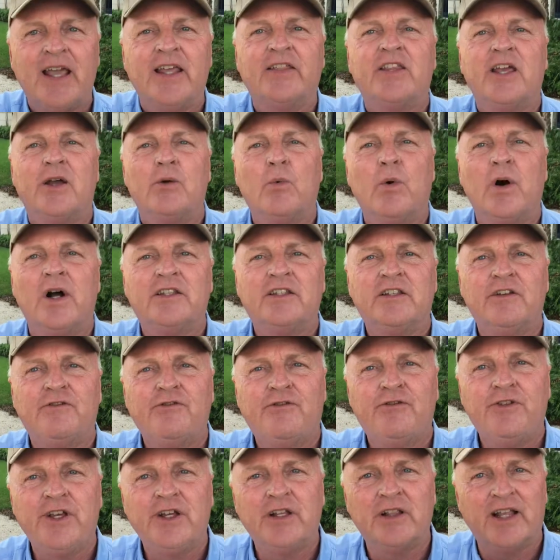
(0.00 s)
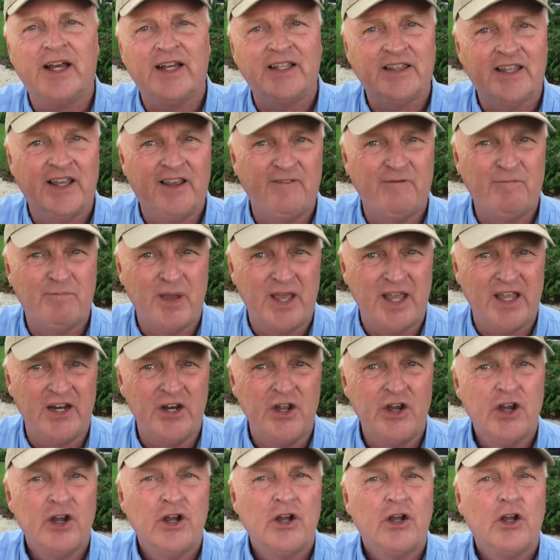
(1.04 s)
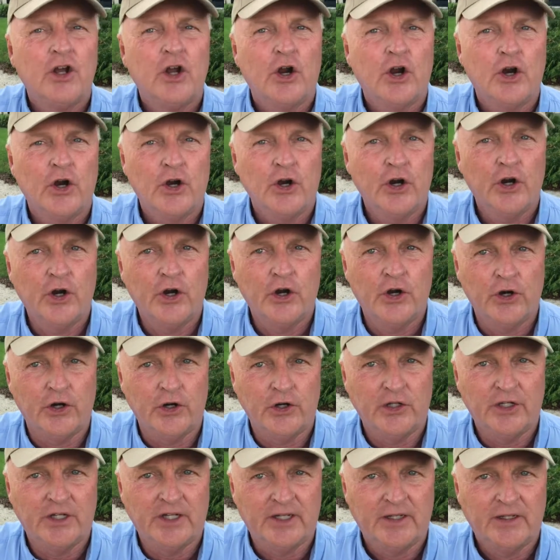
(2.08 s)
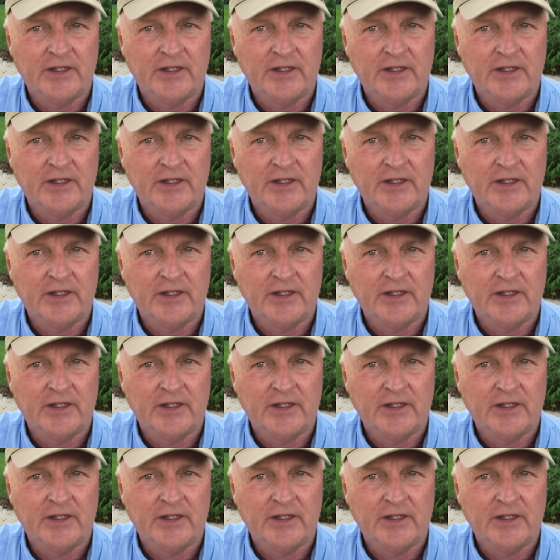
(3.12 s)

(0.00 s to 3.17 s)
they want to feel like they've been heard.